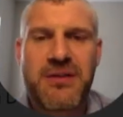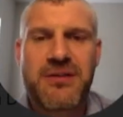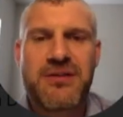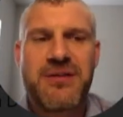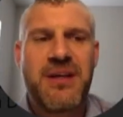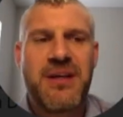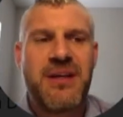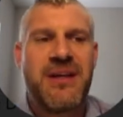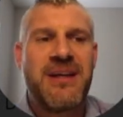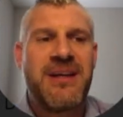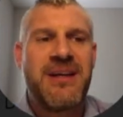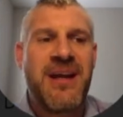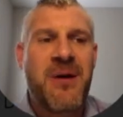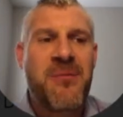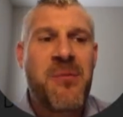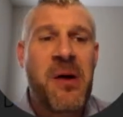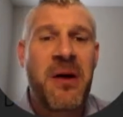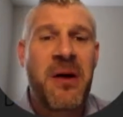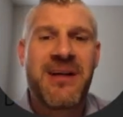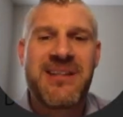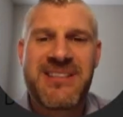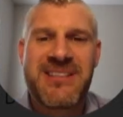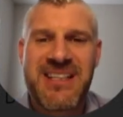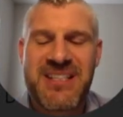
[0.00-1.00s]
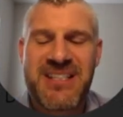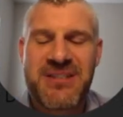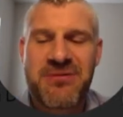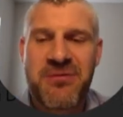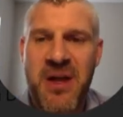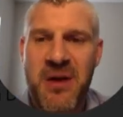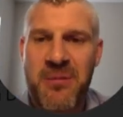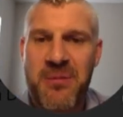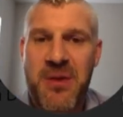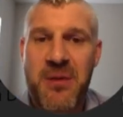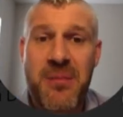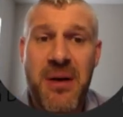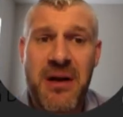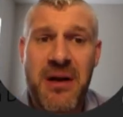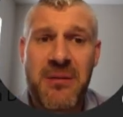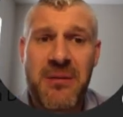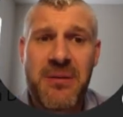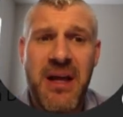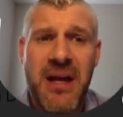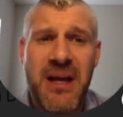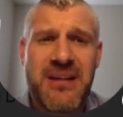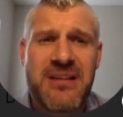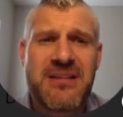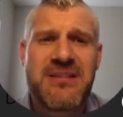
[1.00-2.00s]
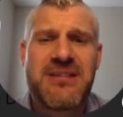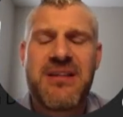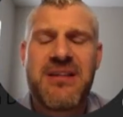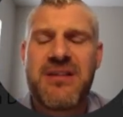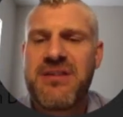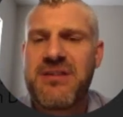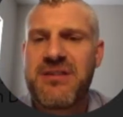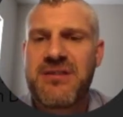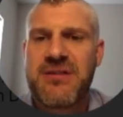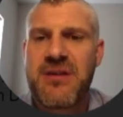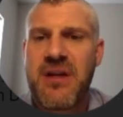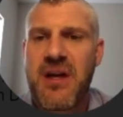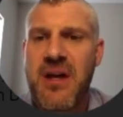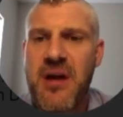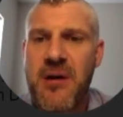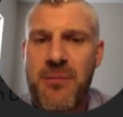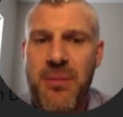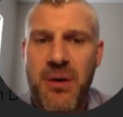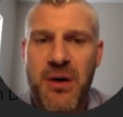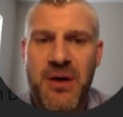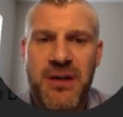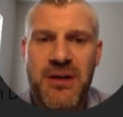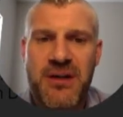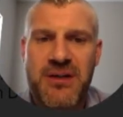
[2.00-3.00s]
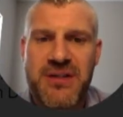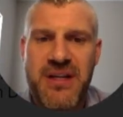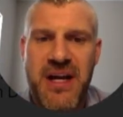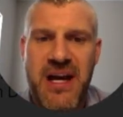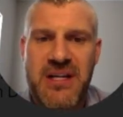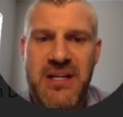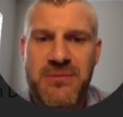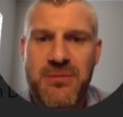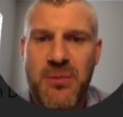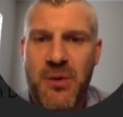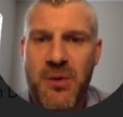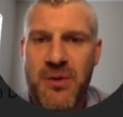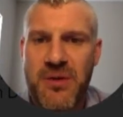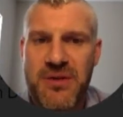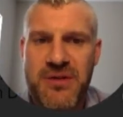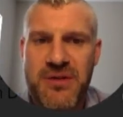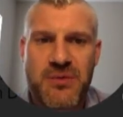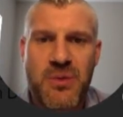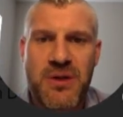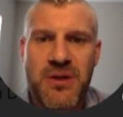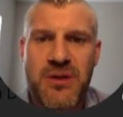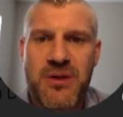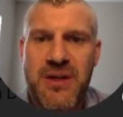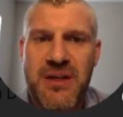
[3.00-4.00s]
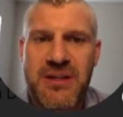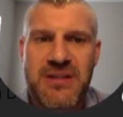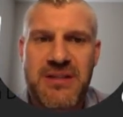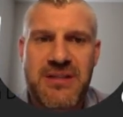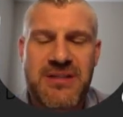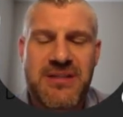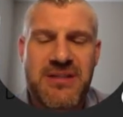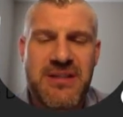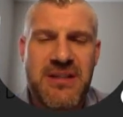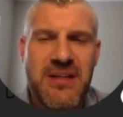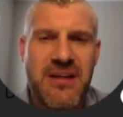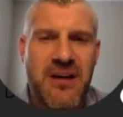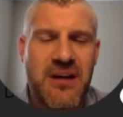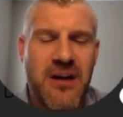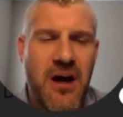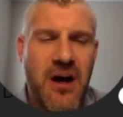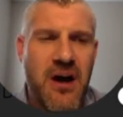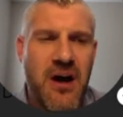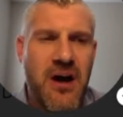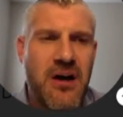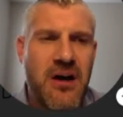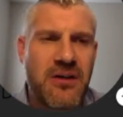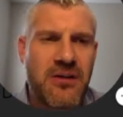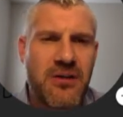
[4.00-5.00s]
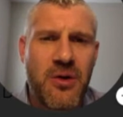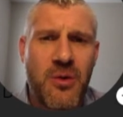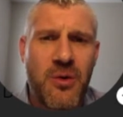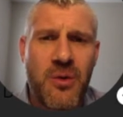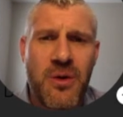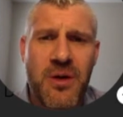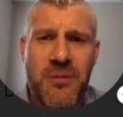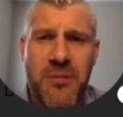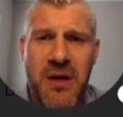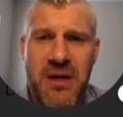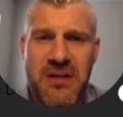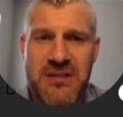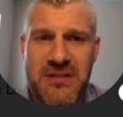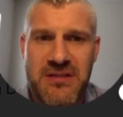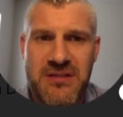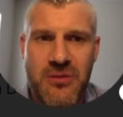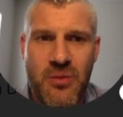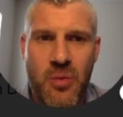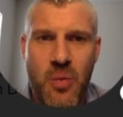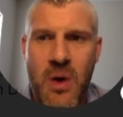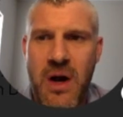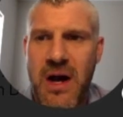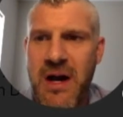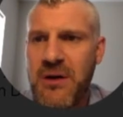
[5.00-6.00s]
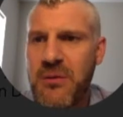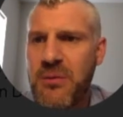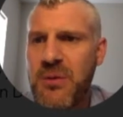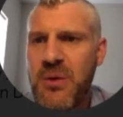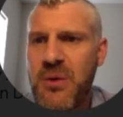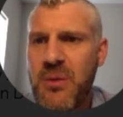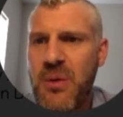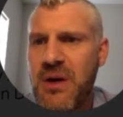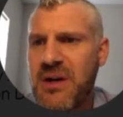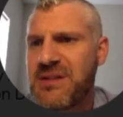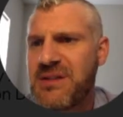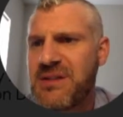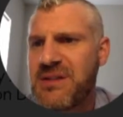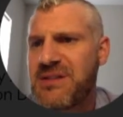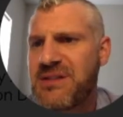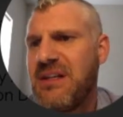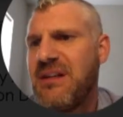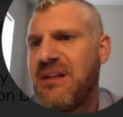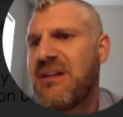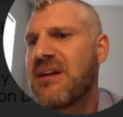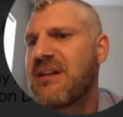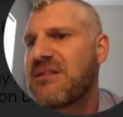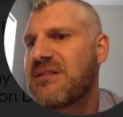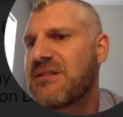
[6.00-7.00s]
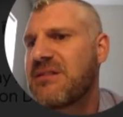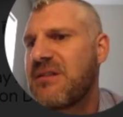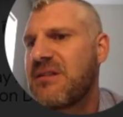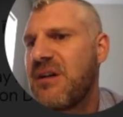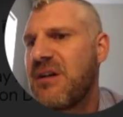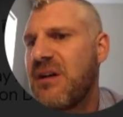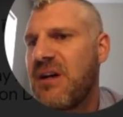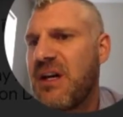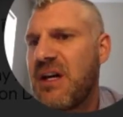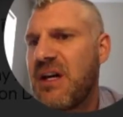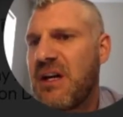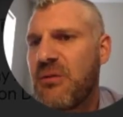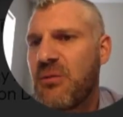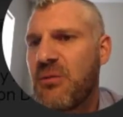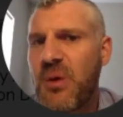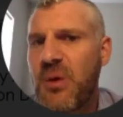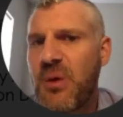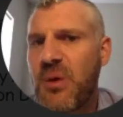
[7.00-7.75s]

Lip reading: to see, and I apologize for that. But the bottom line is this is part of your dashboard. This is what you get to see on an ongoing basis. And why do we want to see this? What